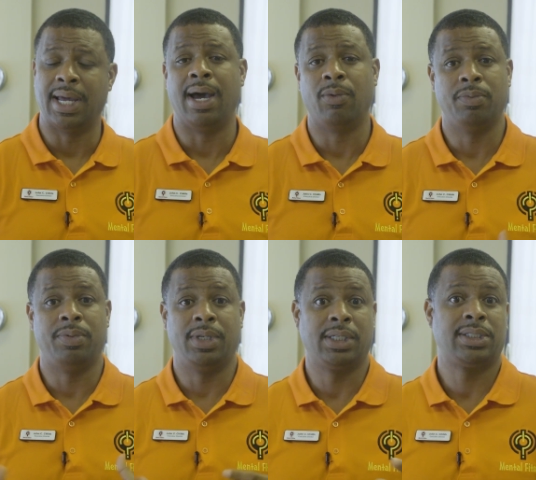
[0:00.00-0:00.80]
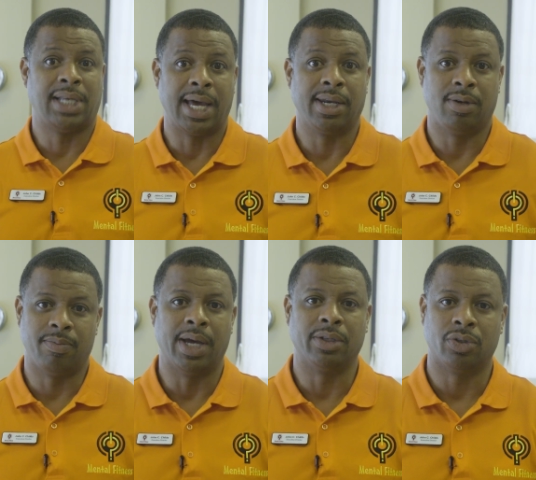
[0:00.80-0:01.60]
I would be excited
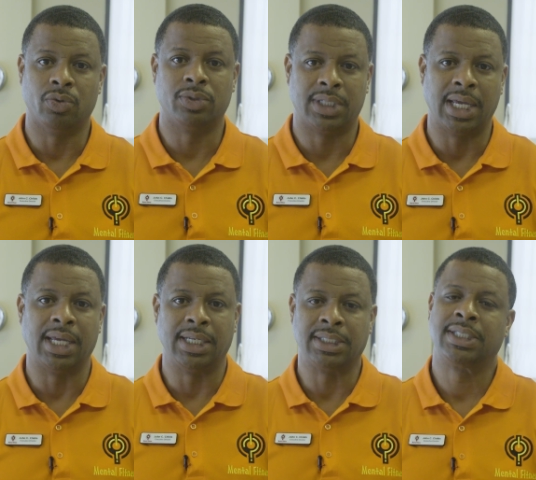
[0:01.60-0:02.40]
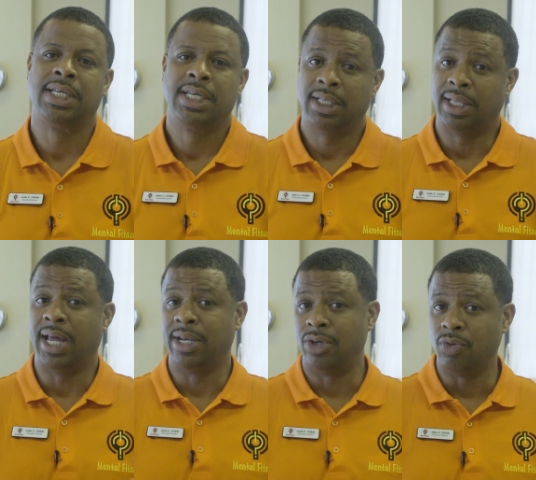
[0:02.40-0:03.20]
about those days
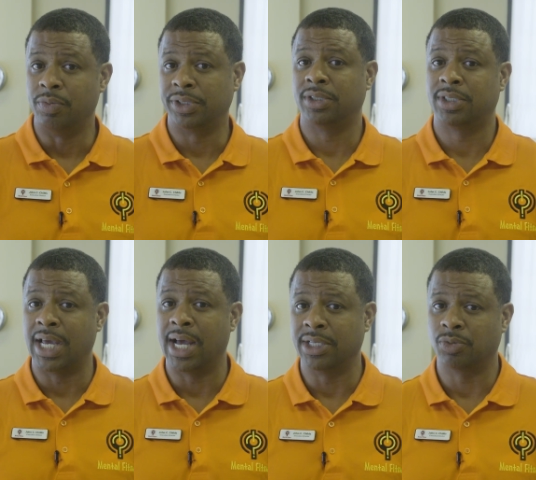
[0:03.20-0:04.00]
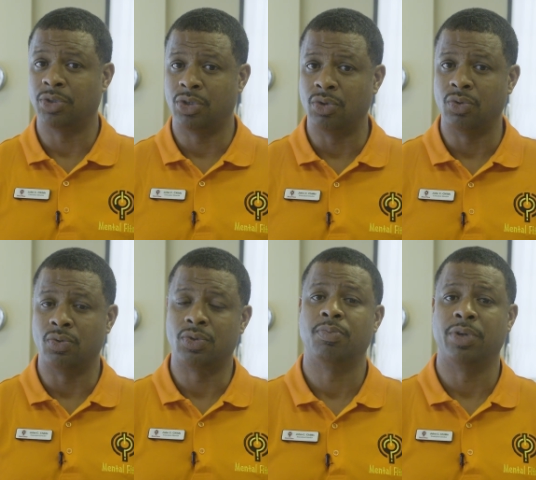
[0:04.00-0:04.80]
that I knew Mr. Childs would
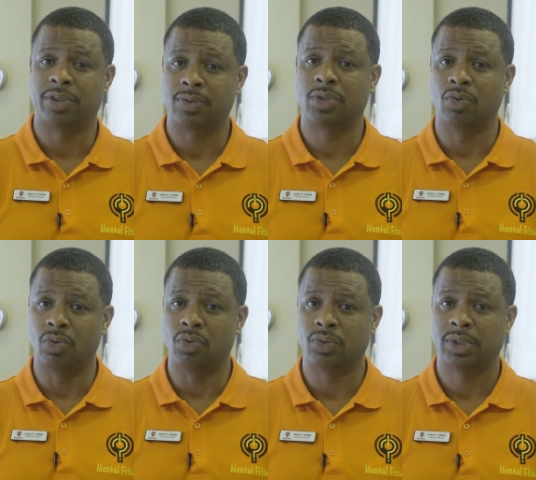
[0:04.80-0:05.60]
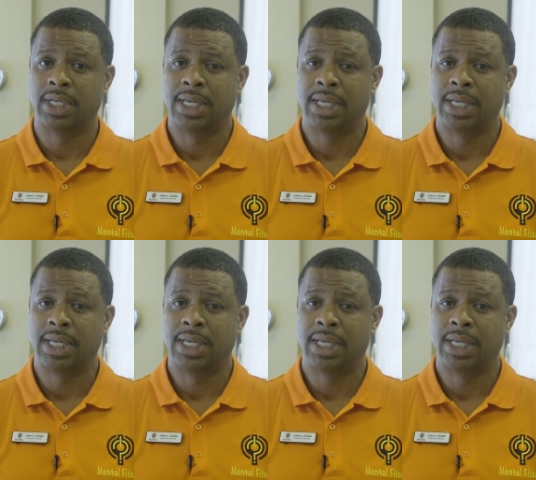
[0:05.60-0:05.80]
use Bricks 4 Schoolz.